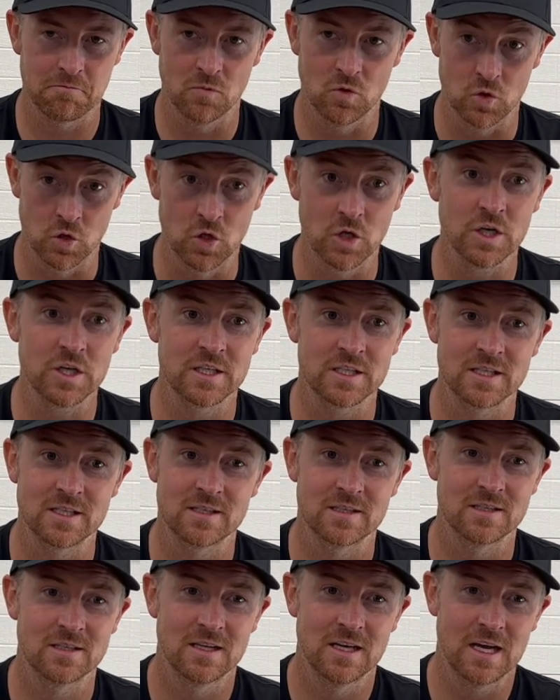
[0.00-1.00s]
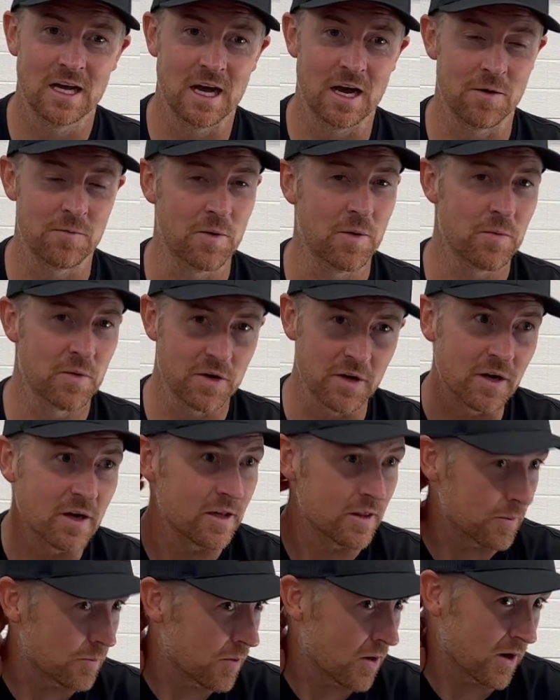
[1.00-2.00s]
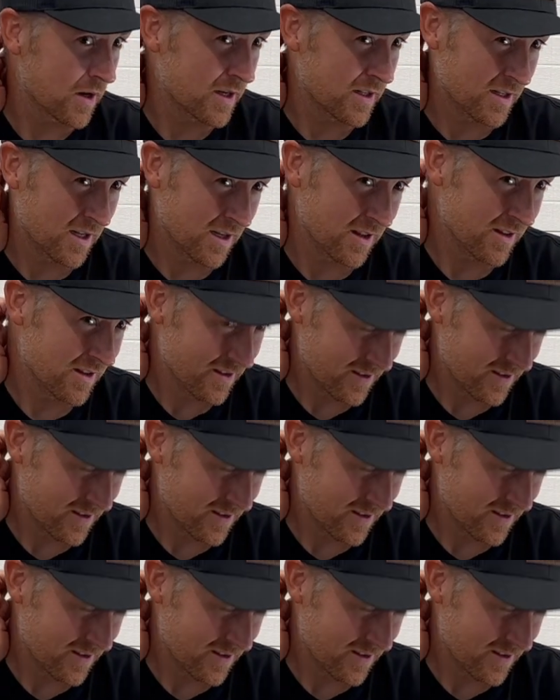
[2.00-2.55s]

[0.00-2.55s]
looks, I remember in the parking lot,